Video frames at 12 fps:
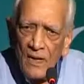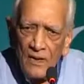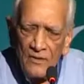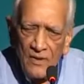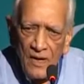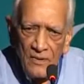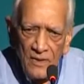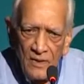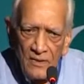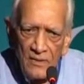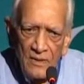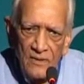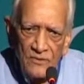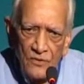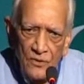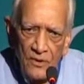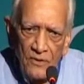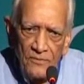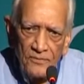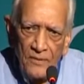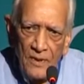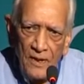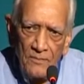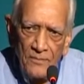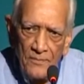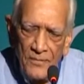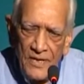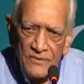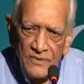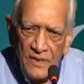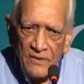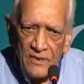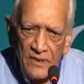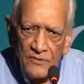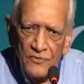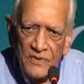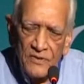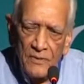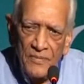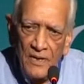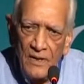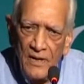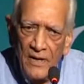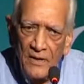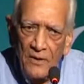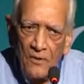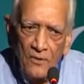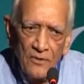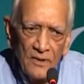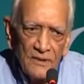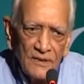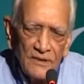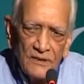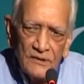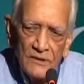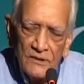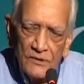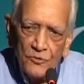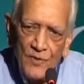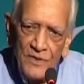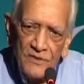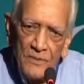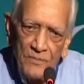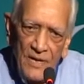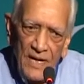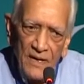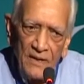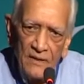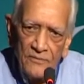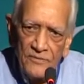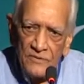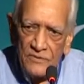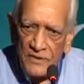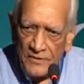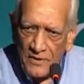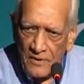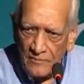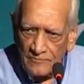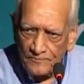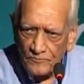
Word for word: Uh, they, these are the sort of uh, basic things which have been laid on towards the planning of this city.